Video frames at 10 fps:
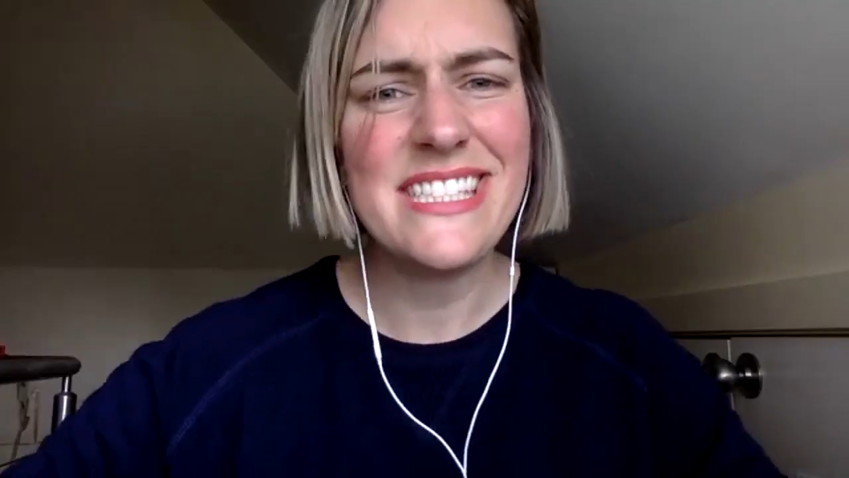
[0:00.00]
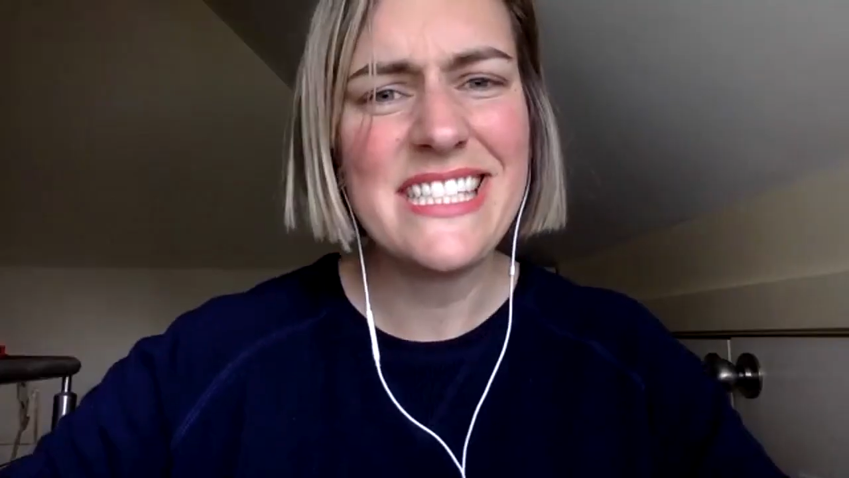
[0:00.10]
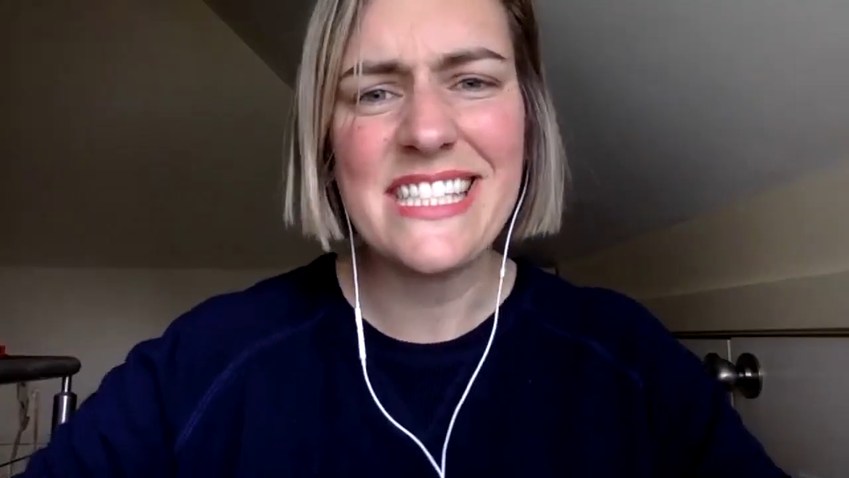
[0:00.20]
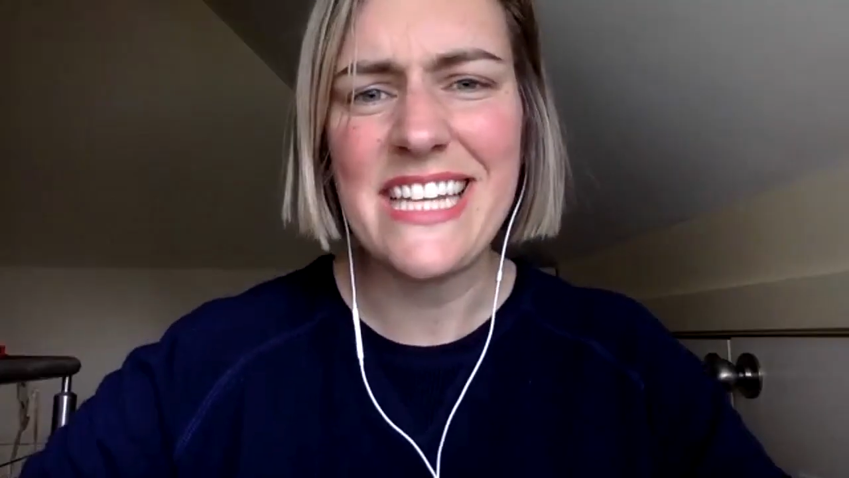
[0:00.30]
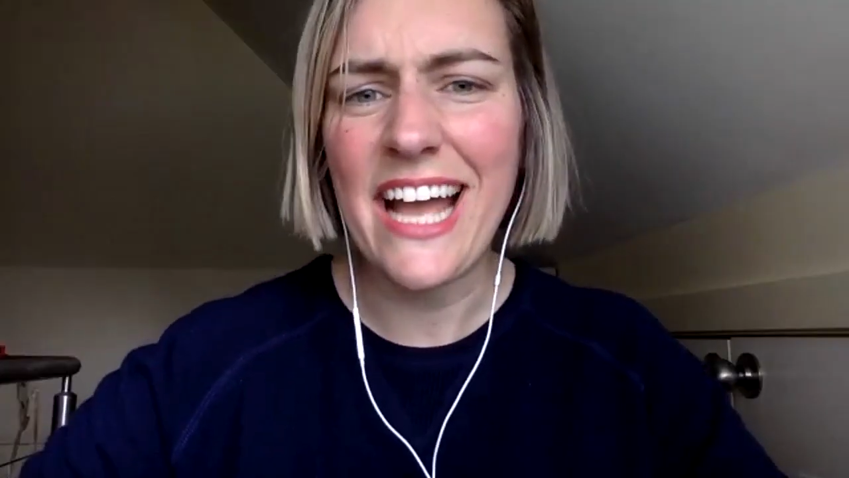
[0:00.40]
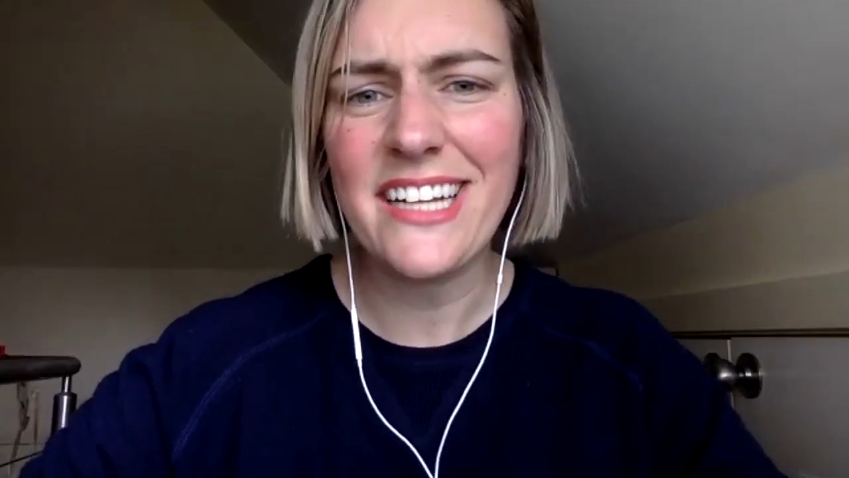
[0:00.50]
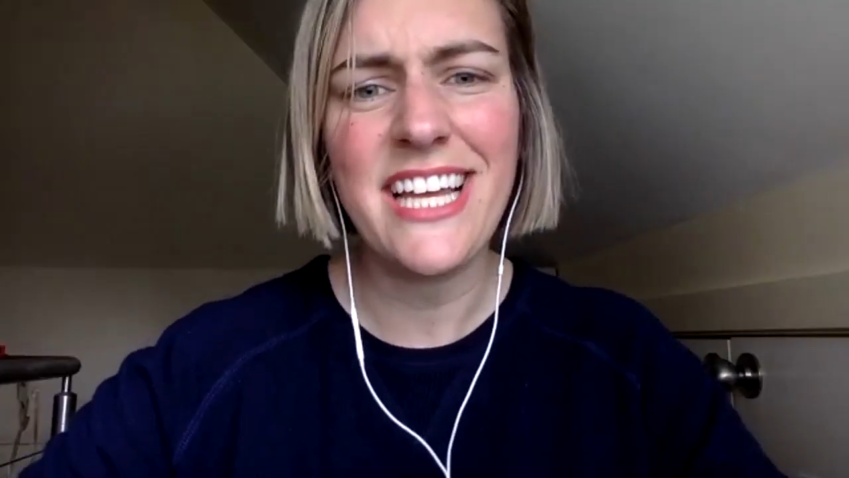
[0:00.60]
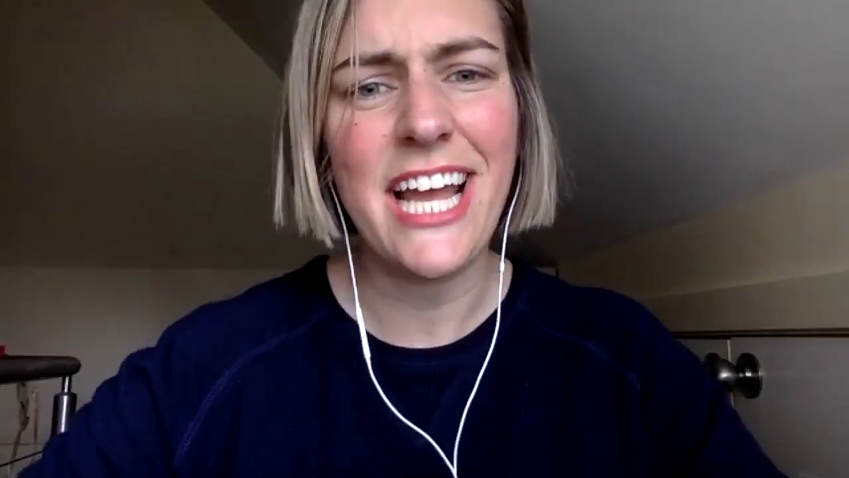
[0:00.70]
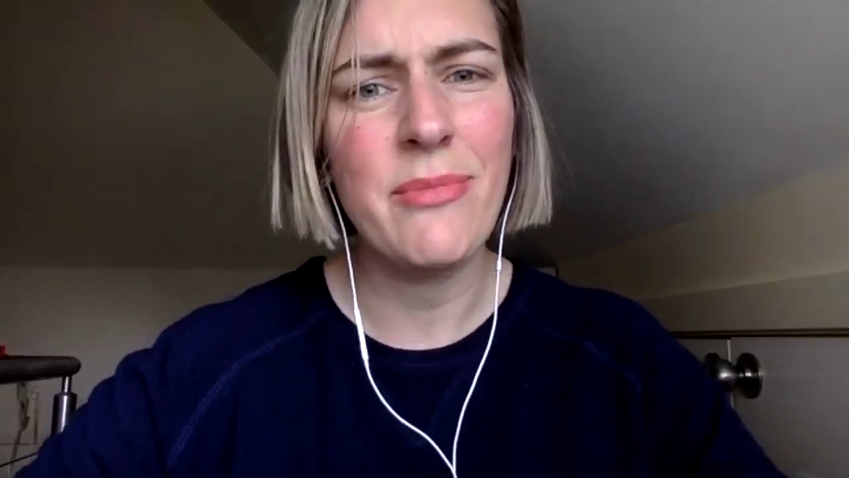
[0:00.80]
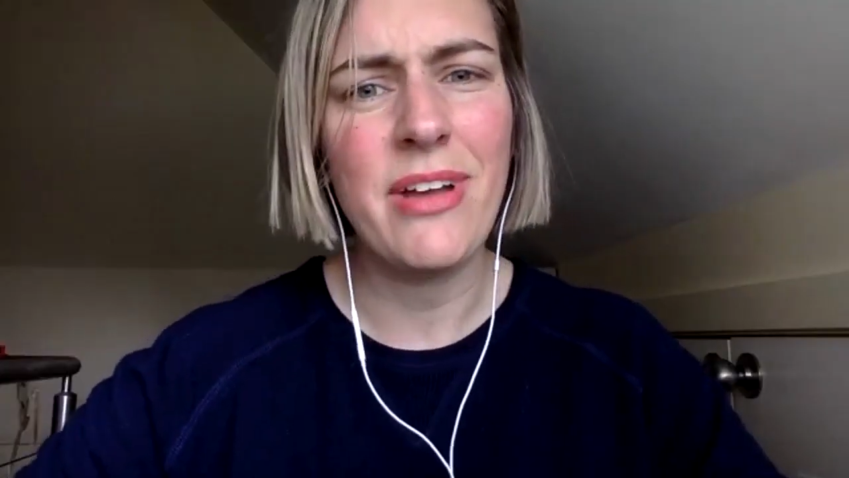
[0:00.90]
Snack
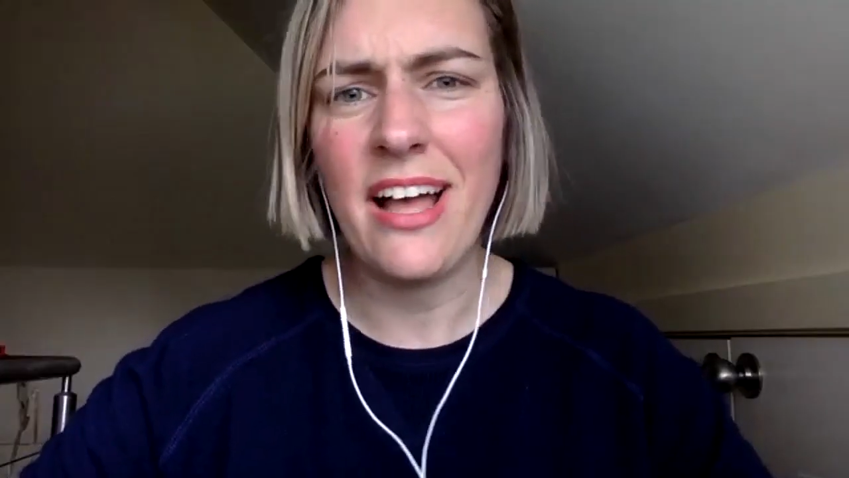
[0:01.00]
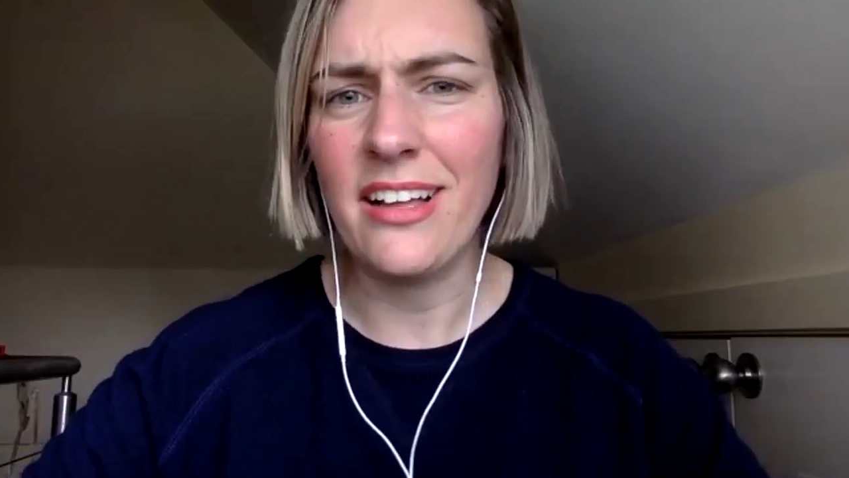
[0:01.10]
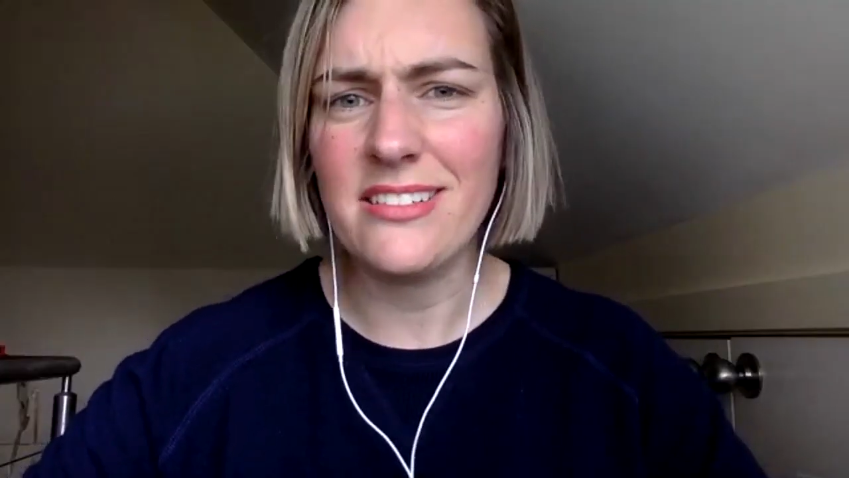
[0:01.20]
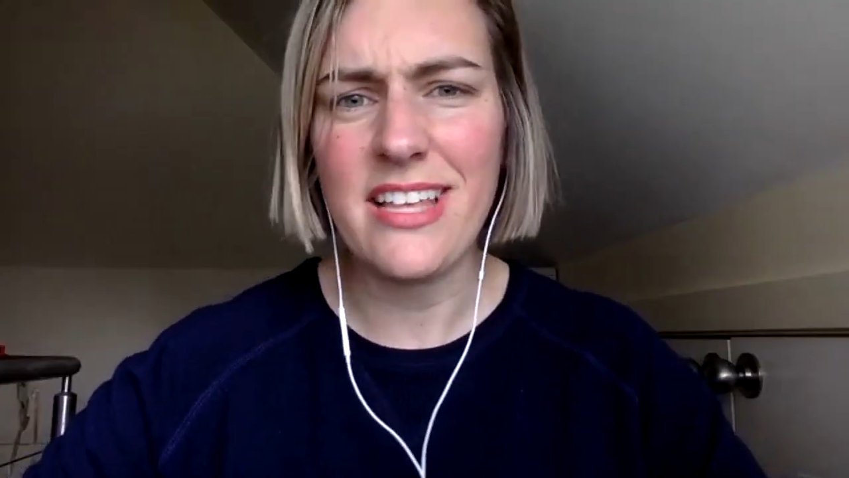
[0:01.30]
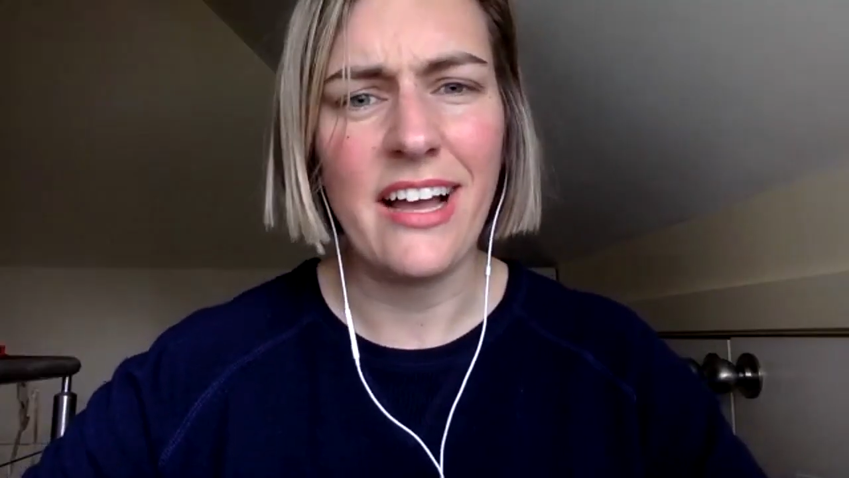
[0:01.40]
time at Elle's